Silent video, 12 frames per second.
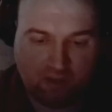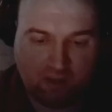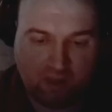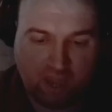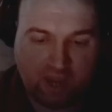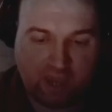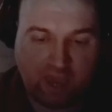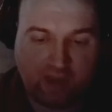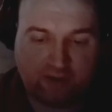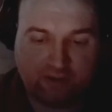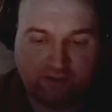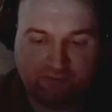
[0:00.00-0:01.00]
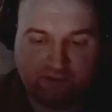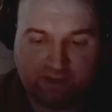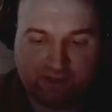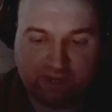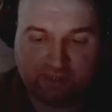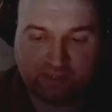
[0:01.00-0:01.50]
Any hacker can read
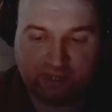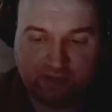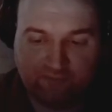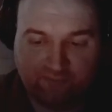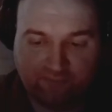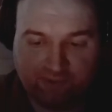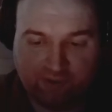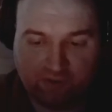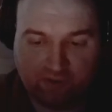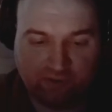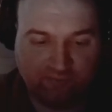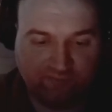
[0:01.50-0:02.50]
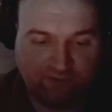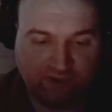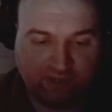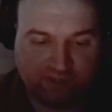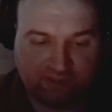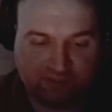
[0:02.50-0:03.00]
that data from your
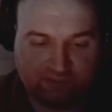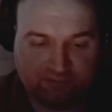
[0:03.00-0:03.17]
device,